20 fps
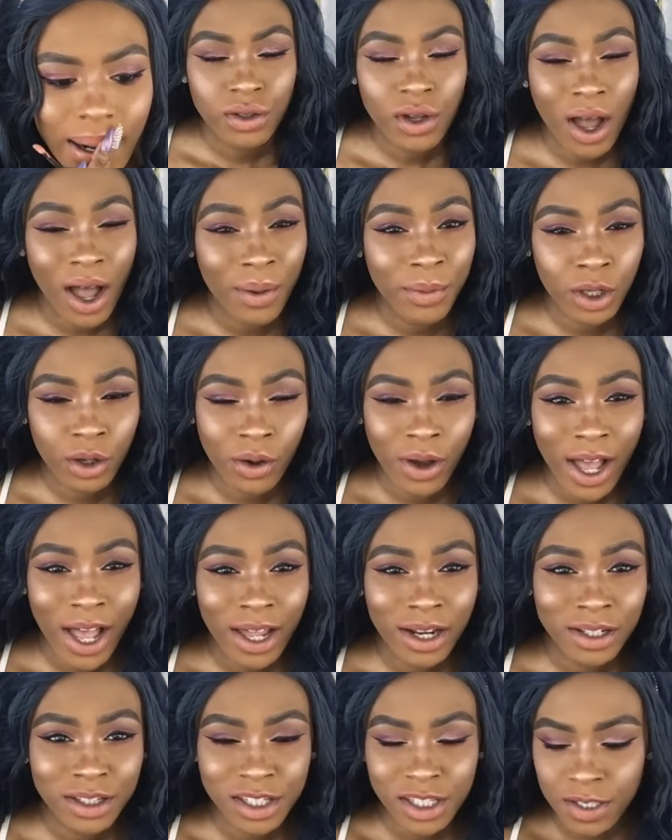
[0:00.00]
So I'm gonna go
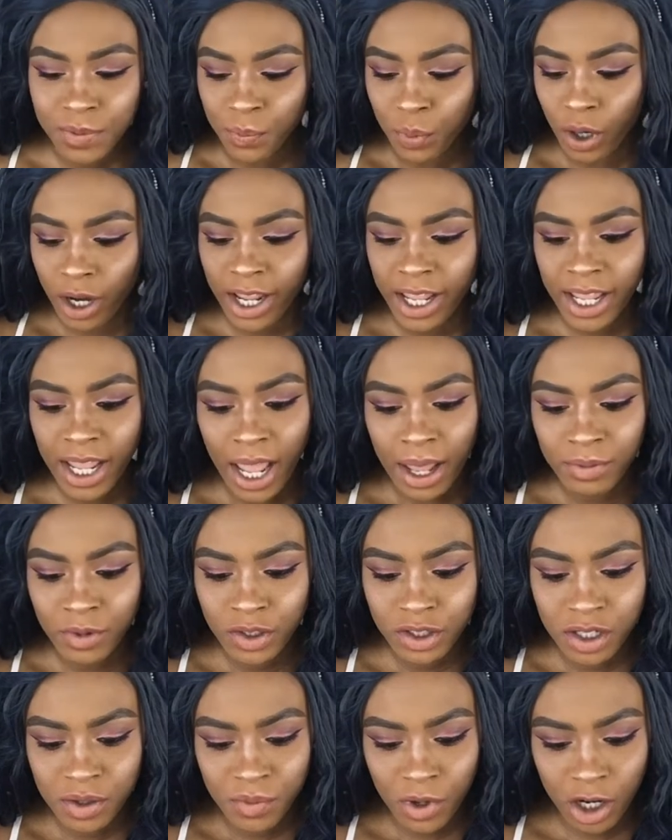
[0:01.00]
ahead and spray. I'm
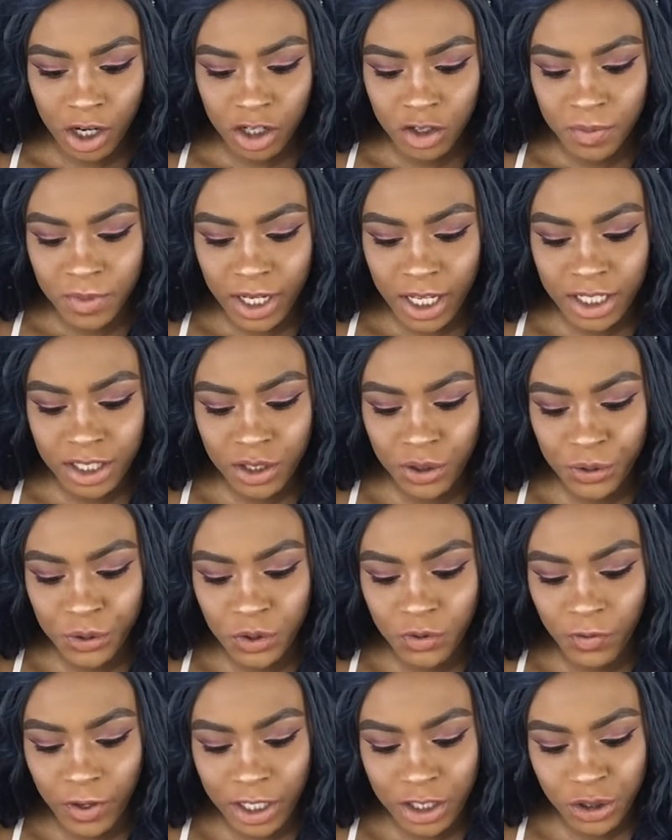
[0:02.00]
using Mario
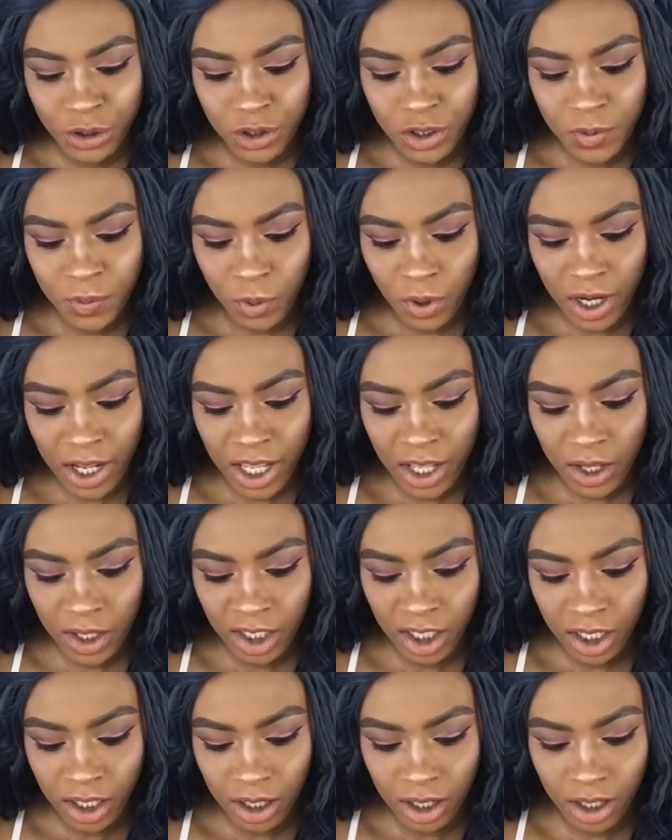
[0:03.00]
Badescu's facial
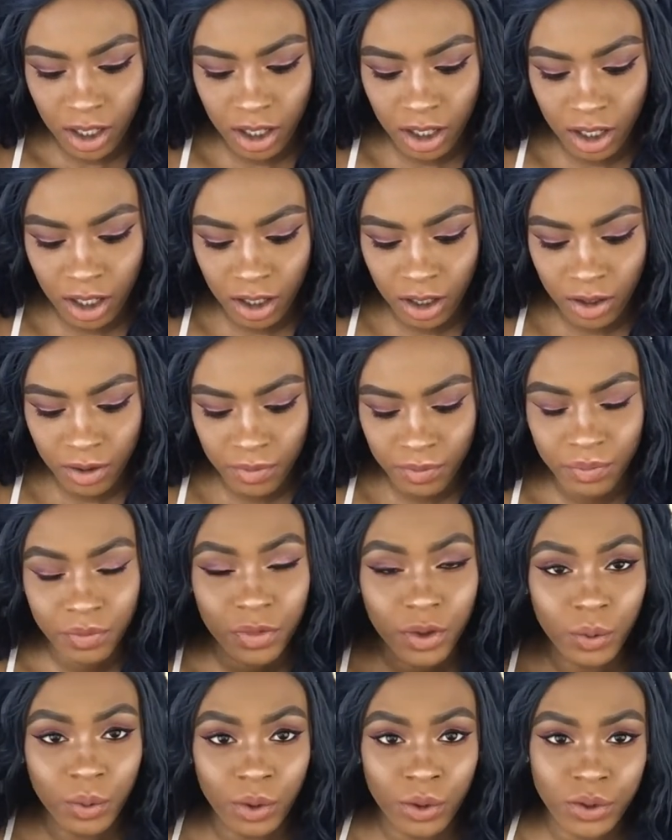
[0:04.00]
spray,
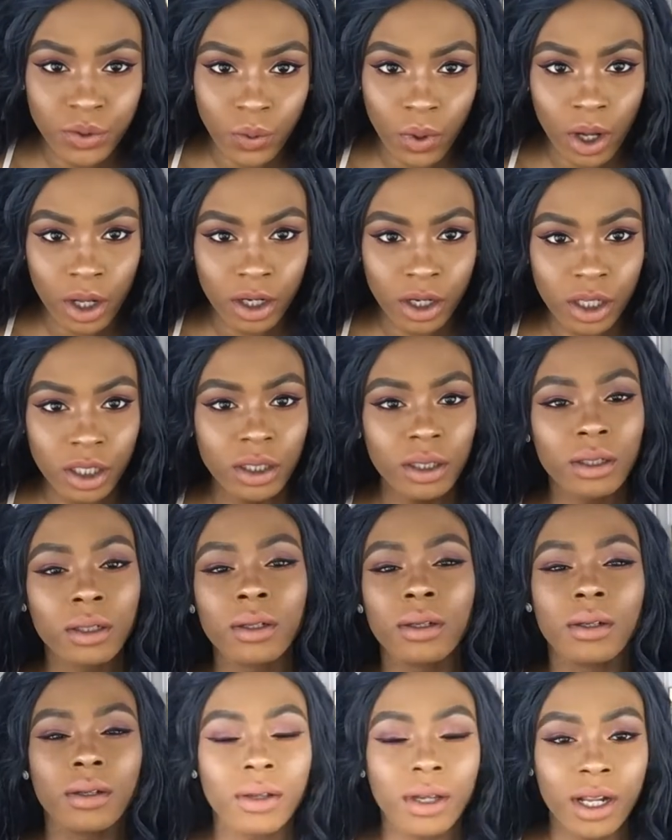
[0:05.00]
the rose water,
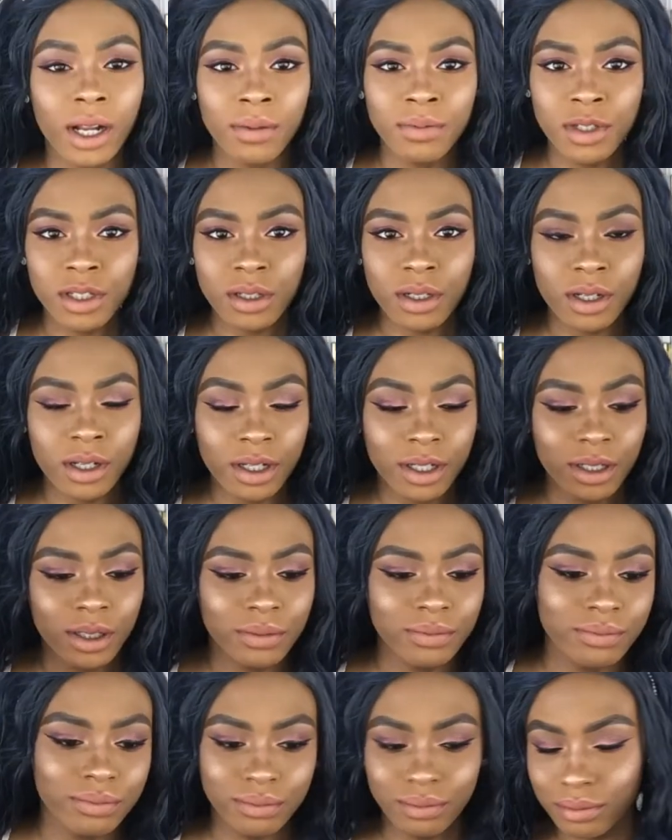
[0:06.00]
and I'm just
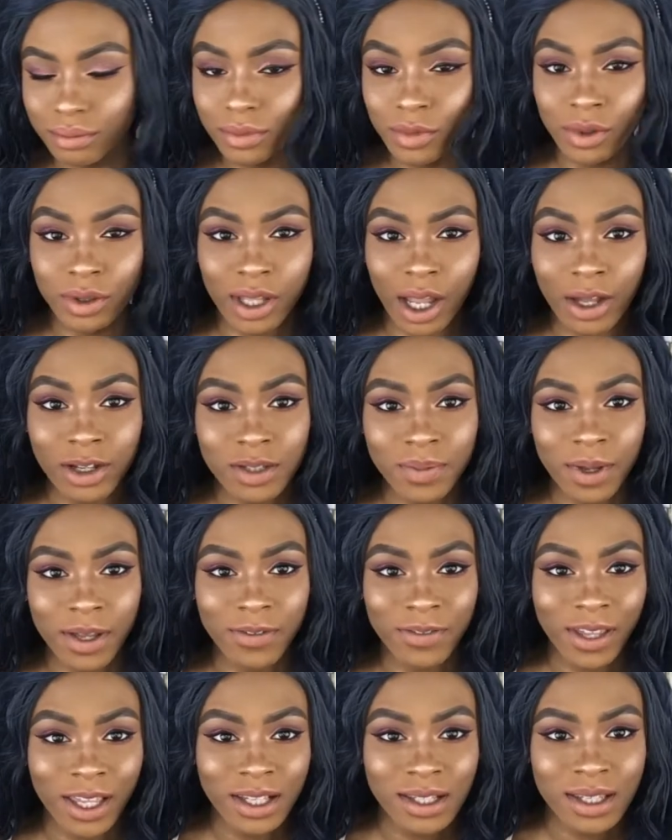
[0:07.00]
gonna douse
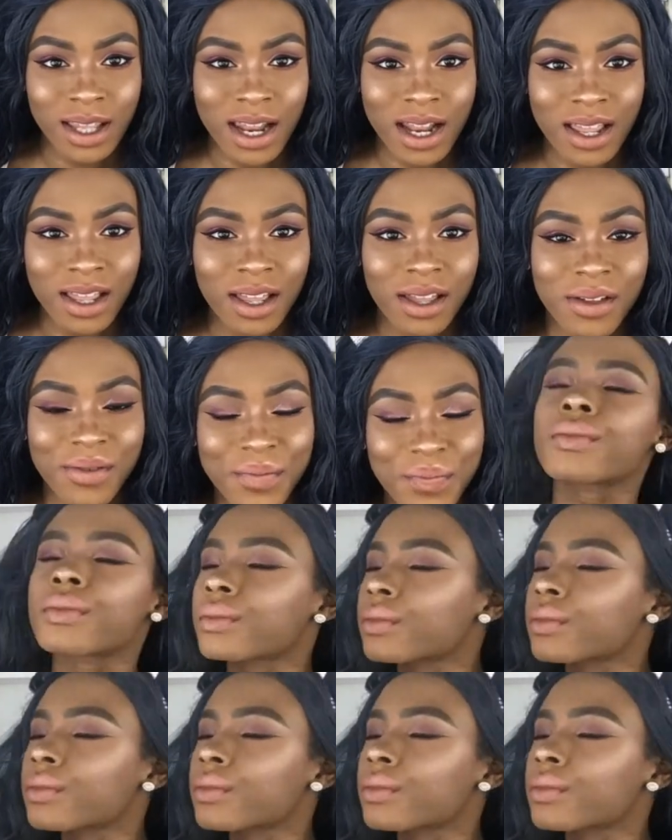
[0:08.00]
my face in it.